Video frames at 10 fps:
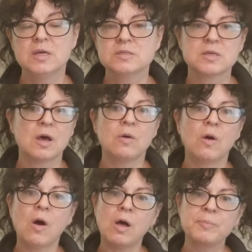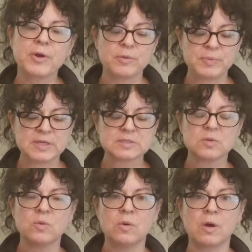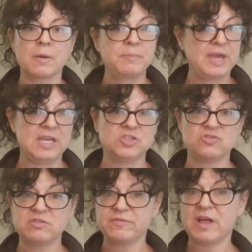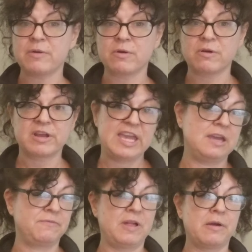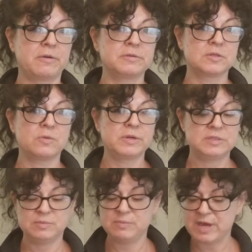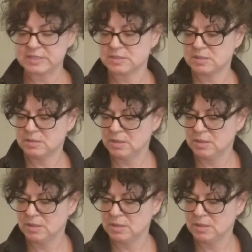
So all purpose or pastry flour or cake flour is going to be best.